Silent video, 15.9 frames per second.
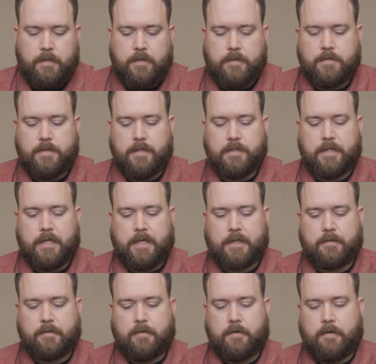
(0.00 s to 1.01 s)
it's the
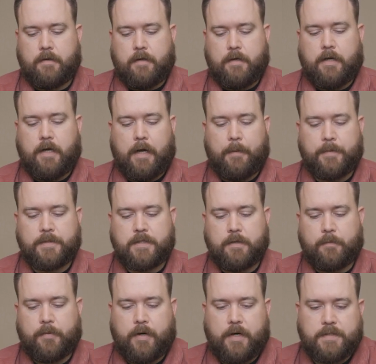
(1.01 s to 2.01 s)
exact
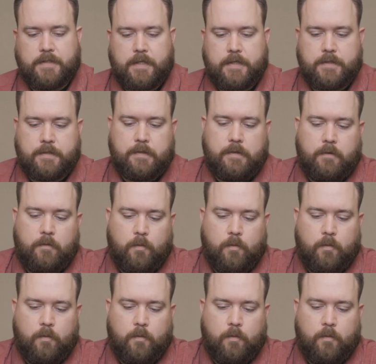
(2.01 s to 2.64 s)
opposite process.